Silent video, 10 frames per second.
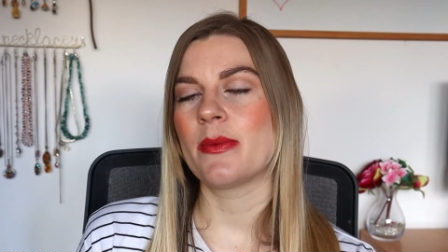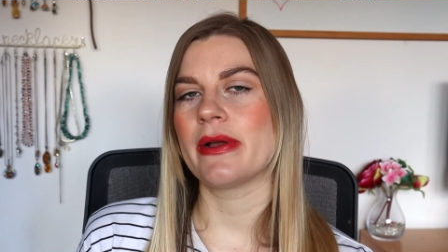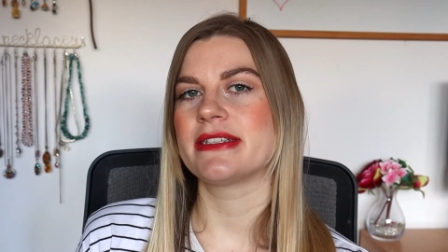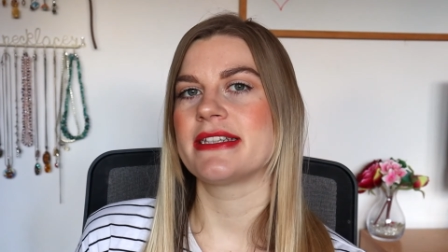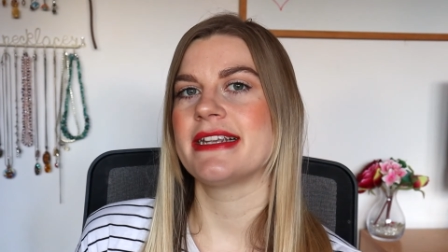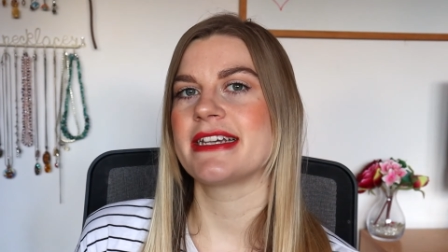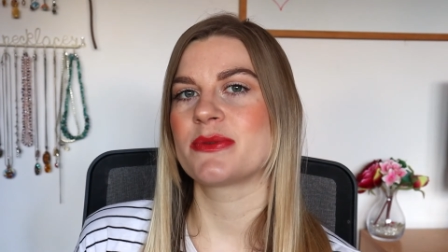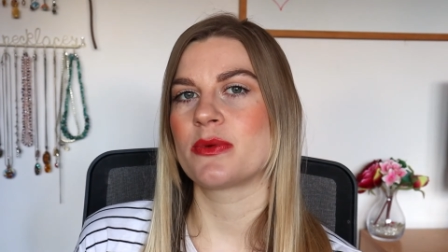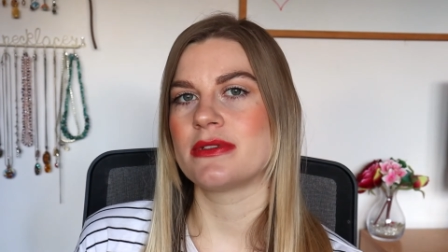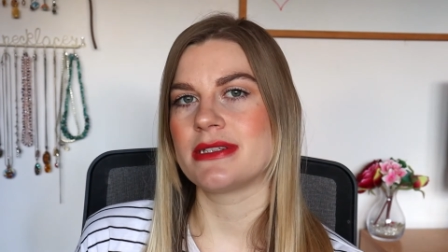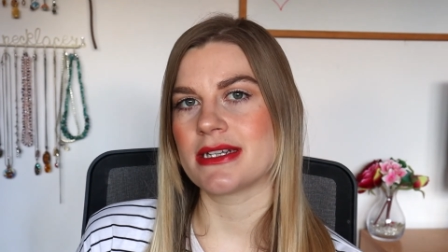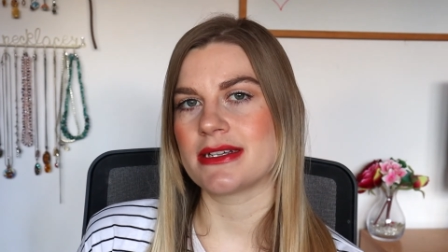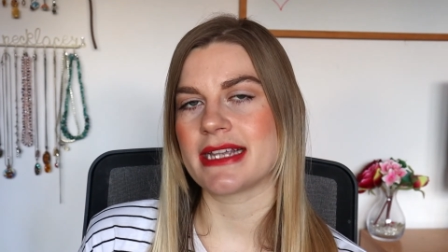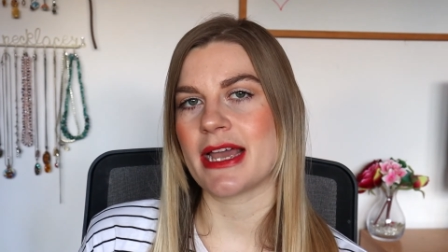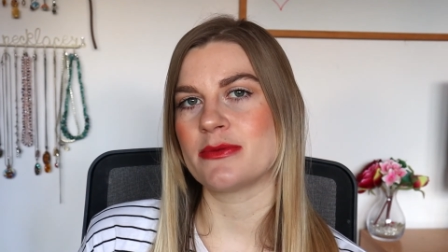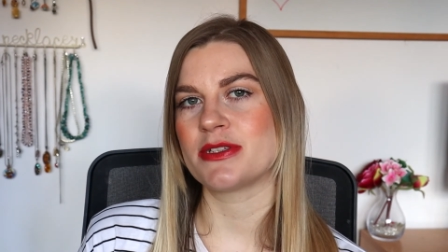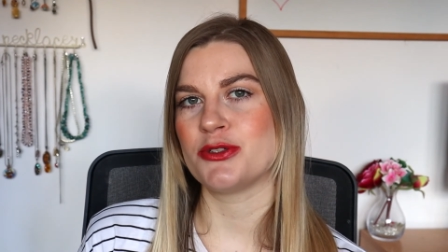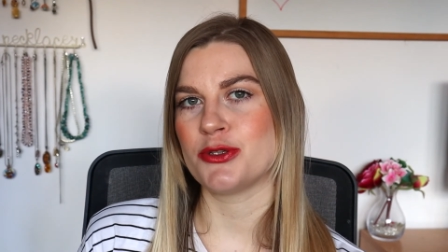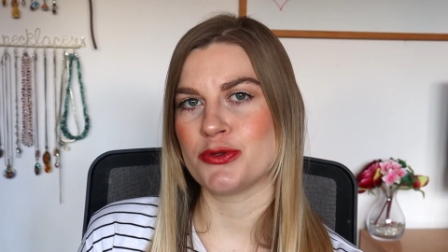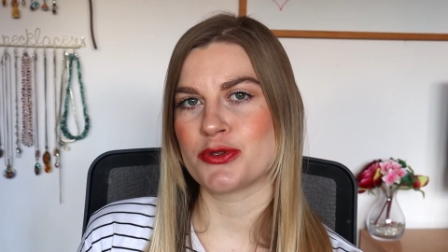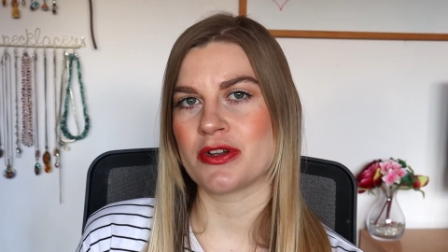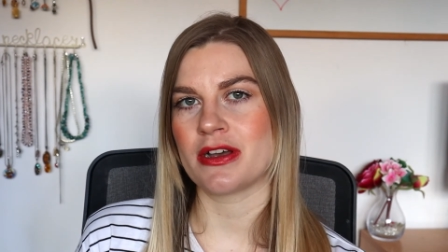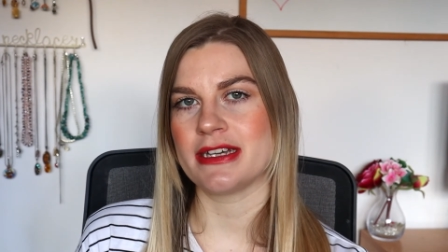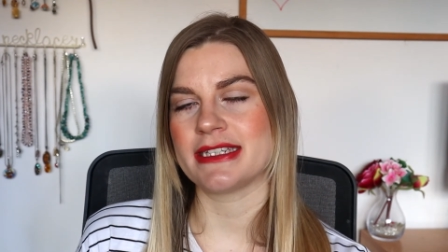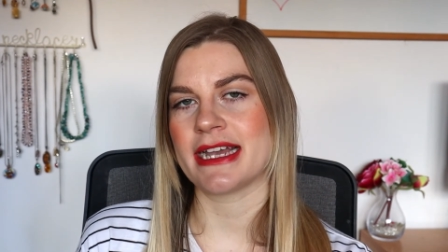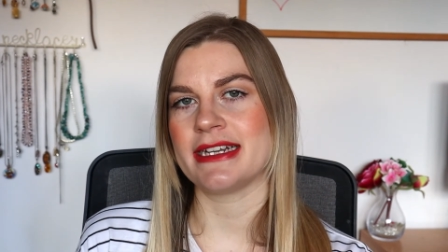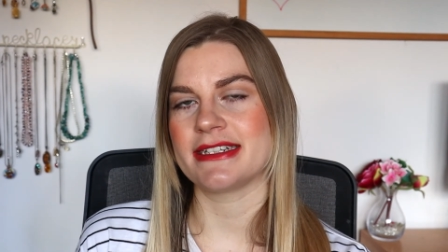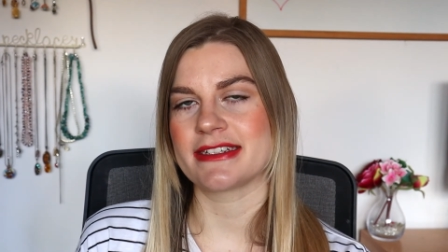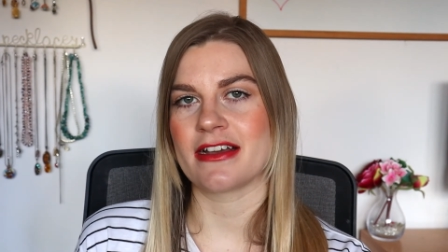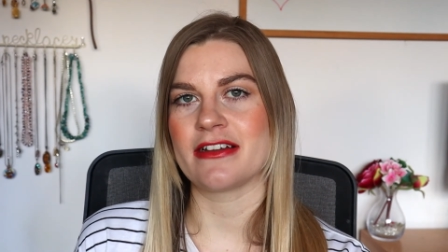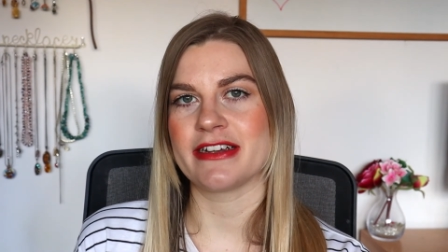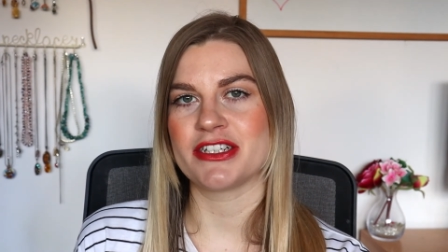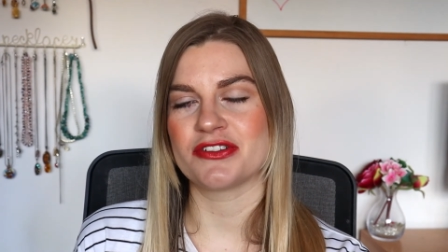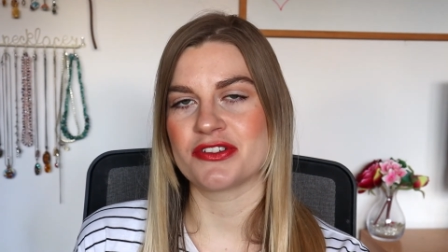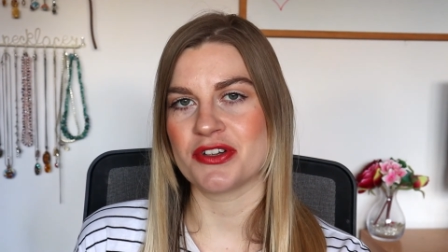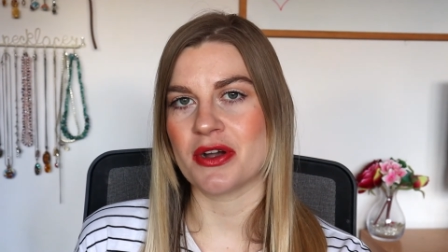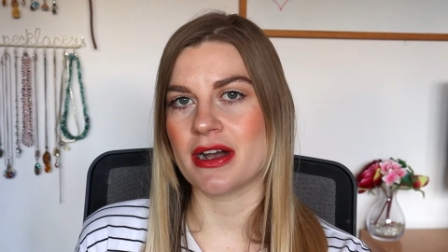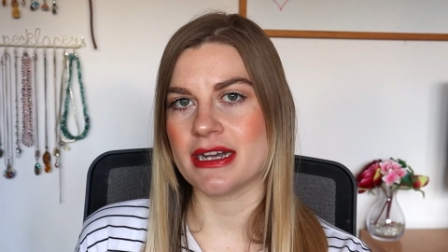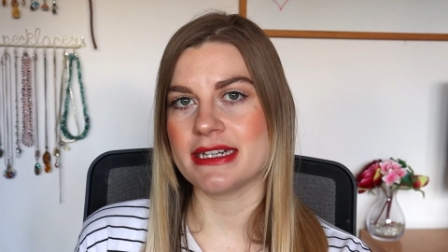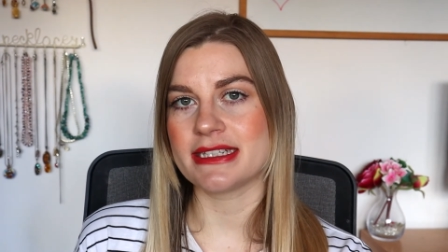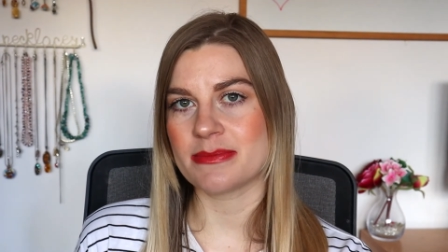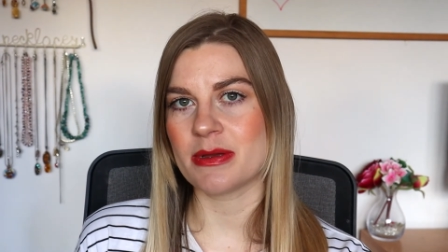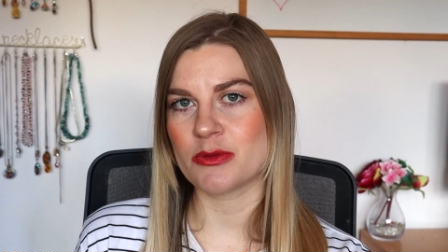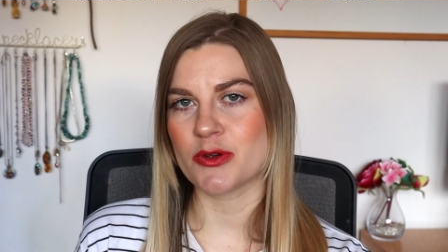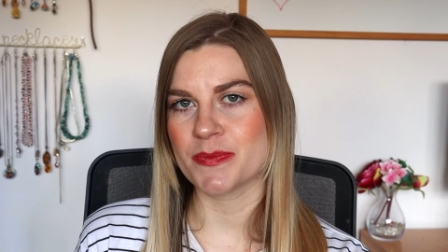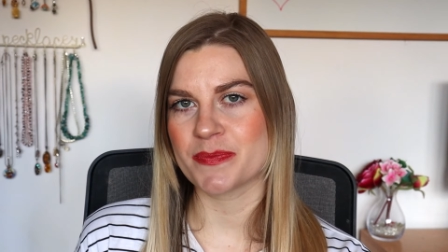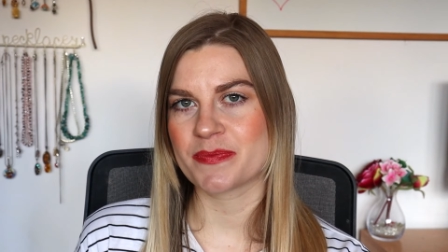Whereas the NYX one does help to neutralise any discoloration on your eyelids a bit more.